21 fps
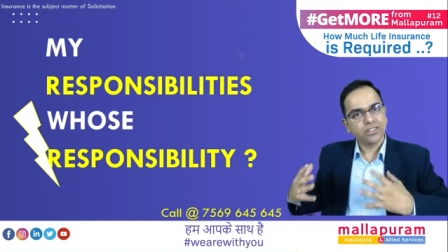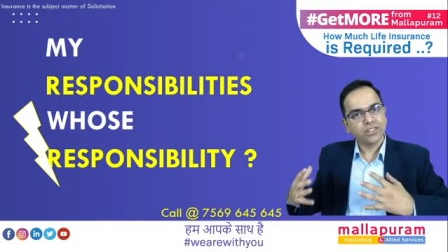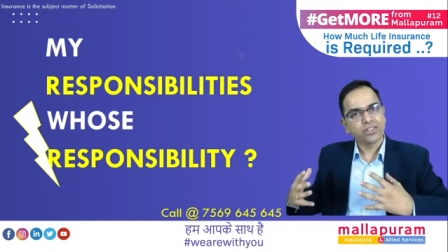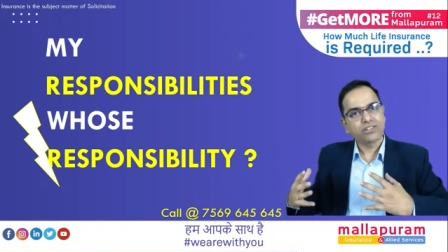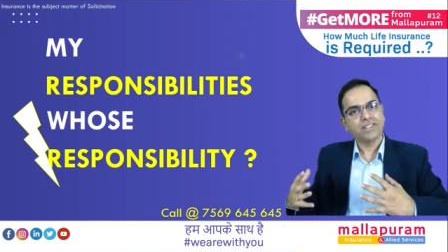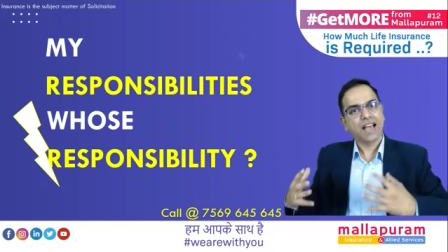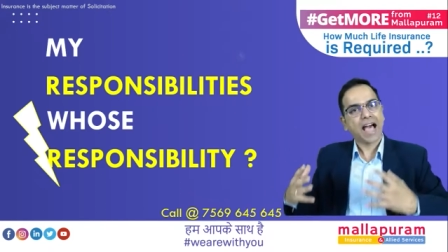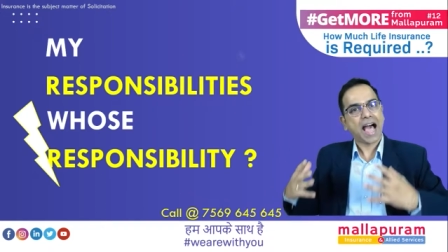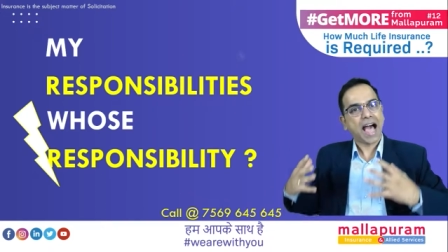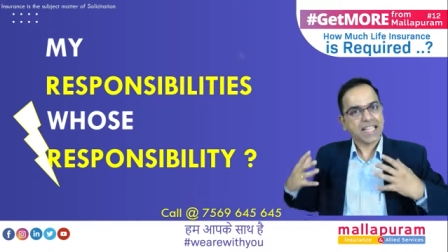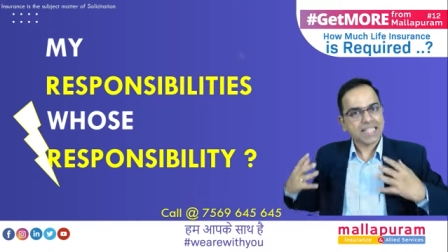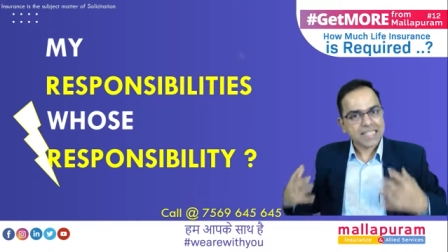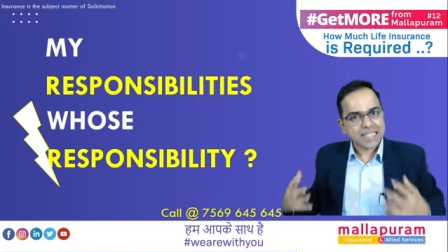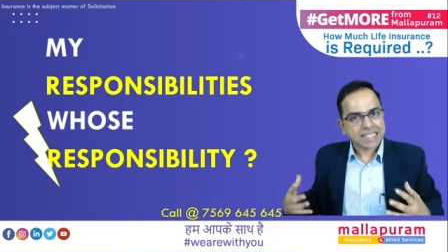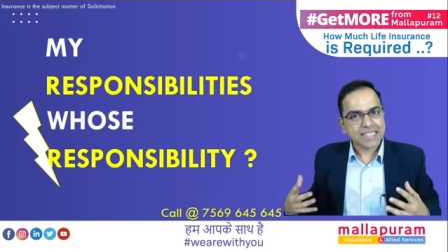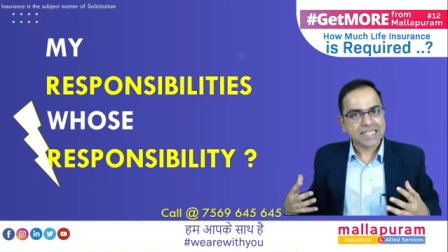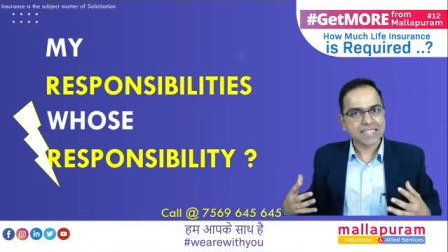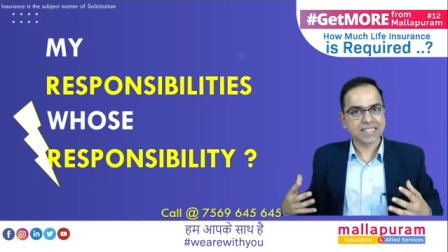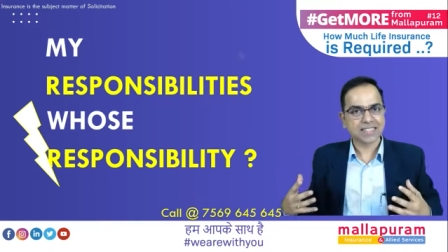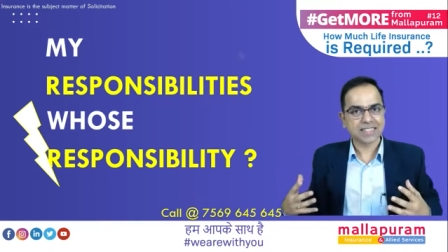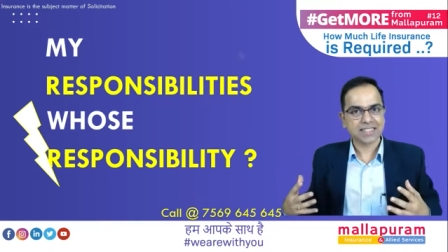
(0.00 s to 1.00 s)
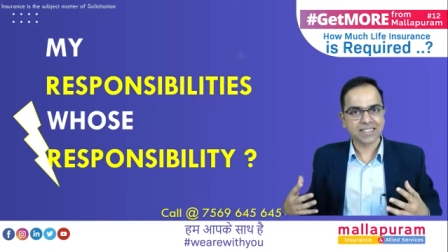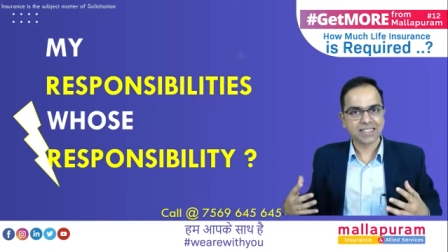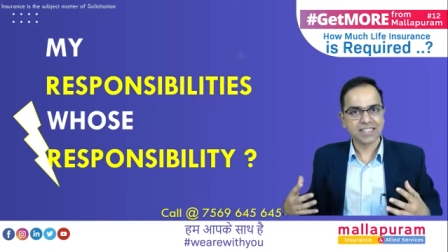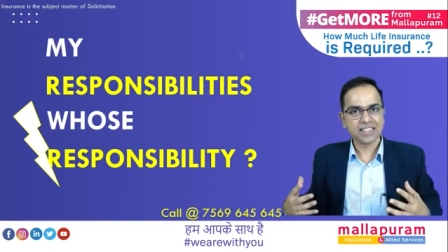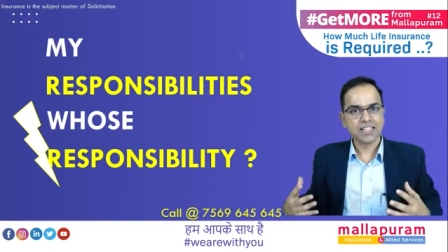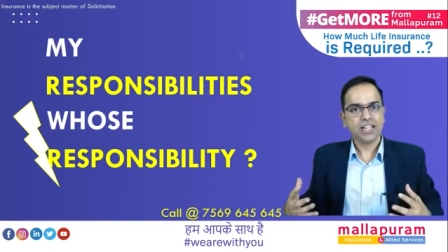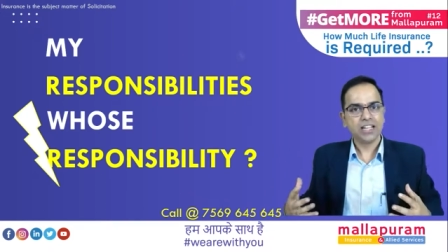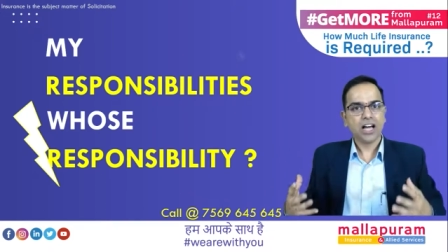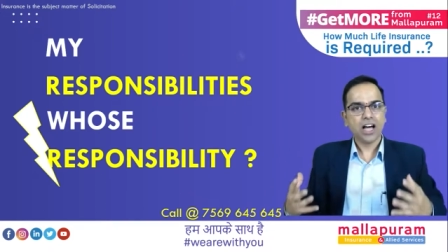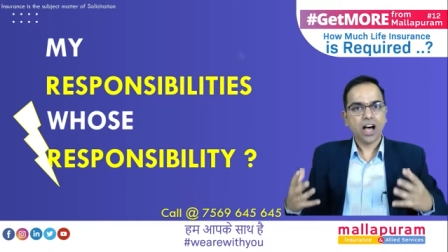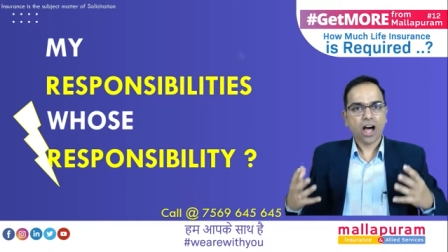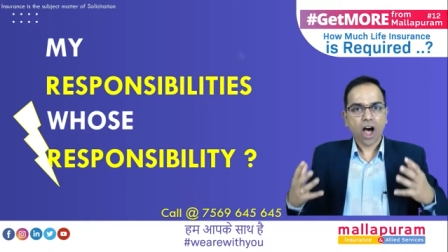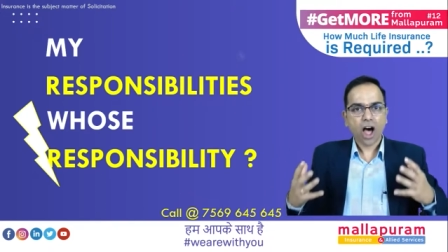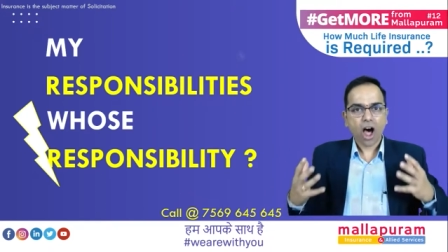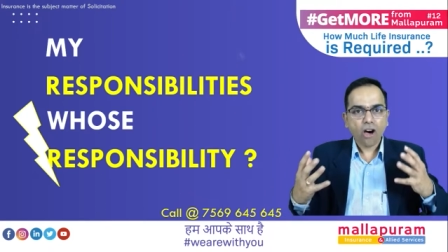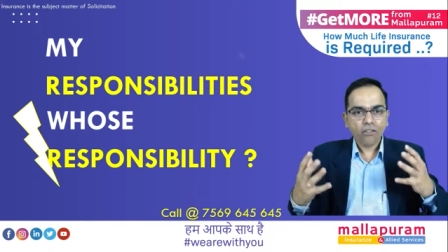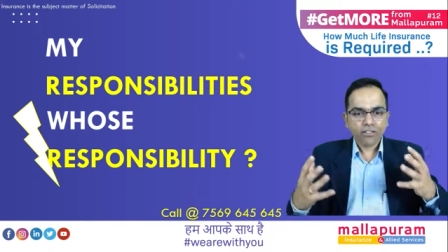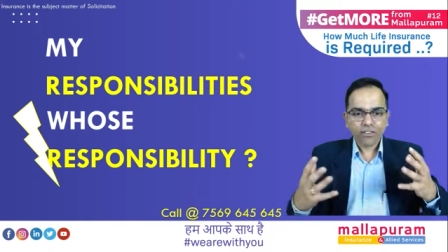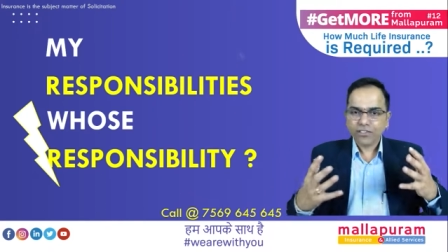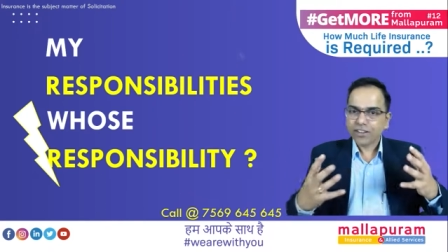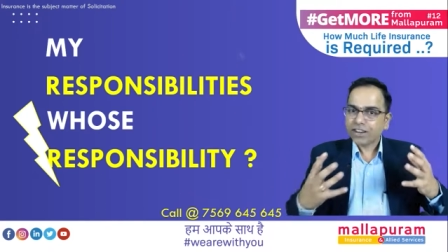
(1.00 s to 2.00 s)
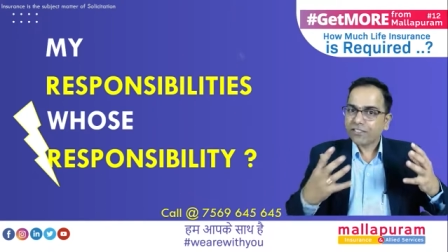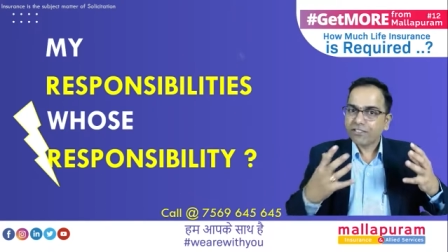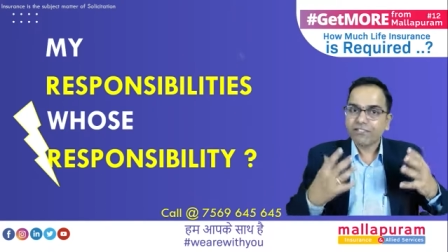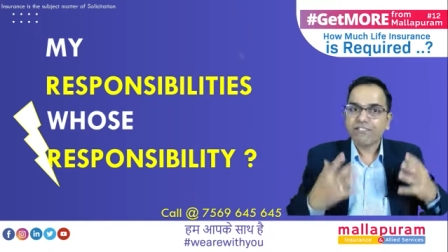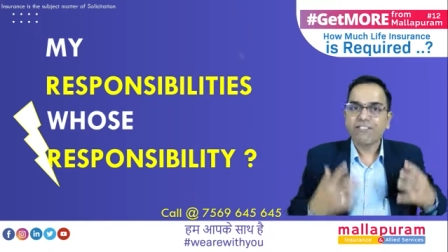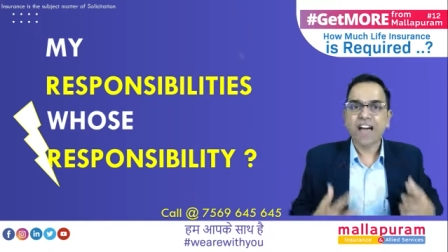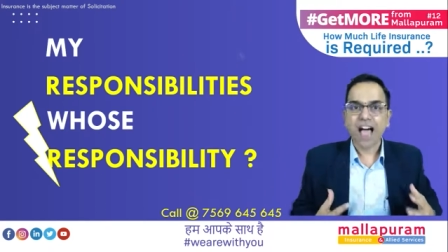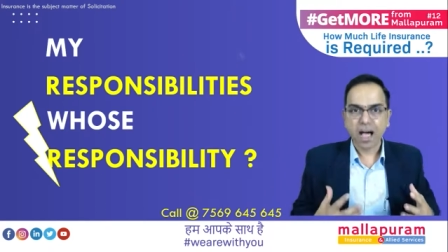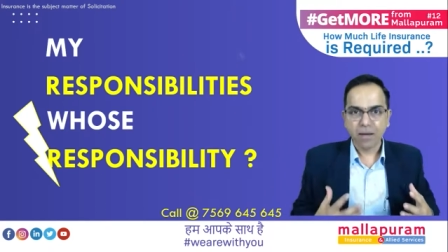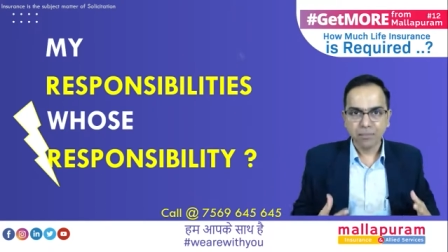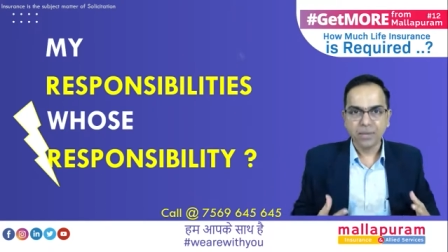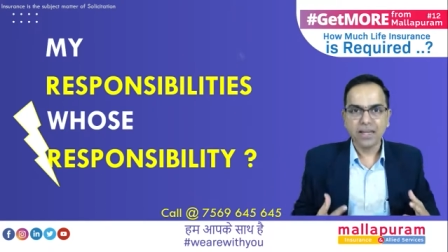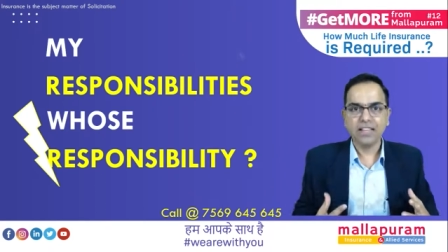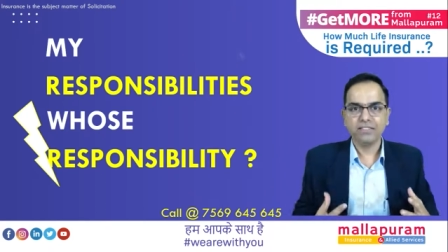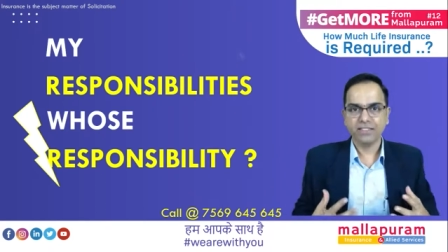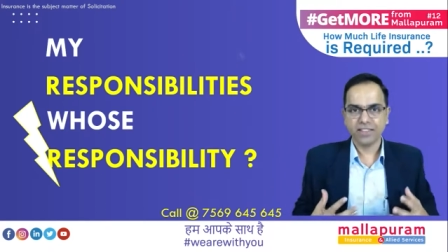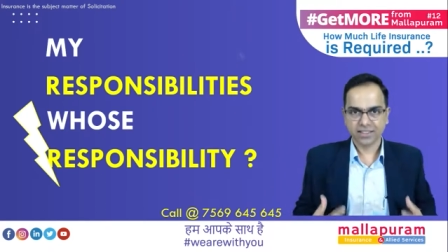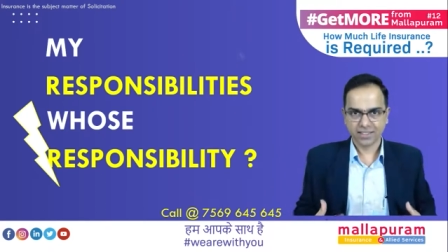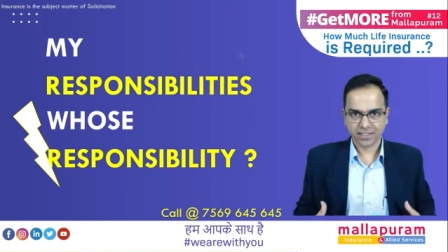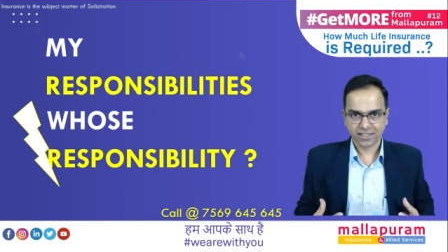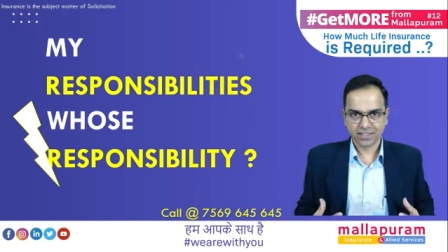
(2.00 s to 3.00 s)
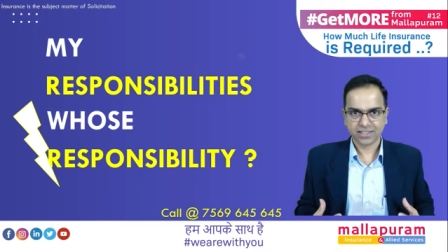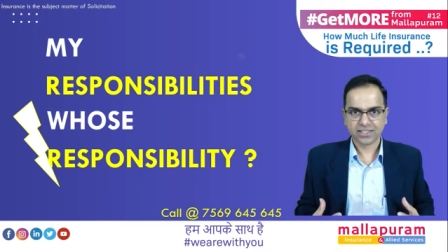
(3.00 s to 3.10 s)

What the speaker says: assets of our family with us,